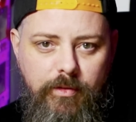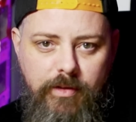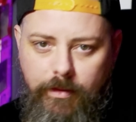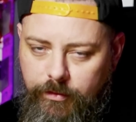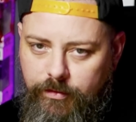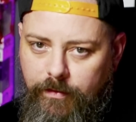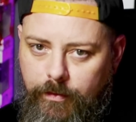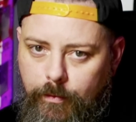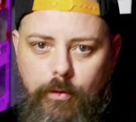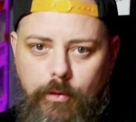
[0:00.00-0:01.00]
about the other
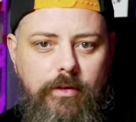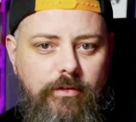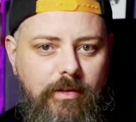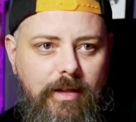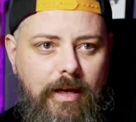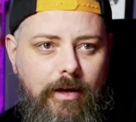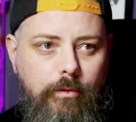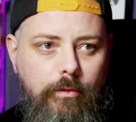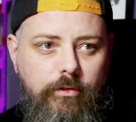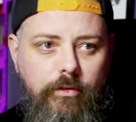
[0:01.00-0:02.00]
stuff that we noticed in that
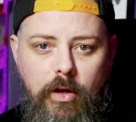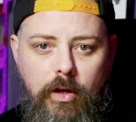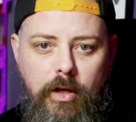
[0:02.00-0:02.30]
house?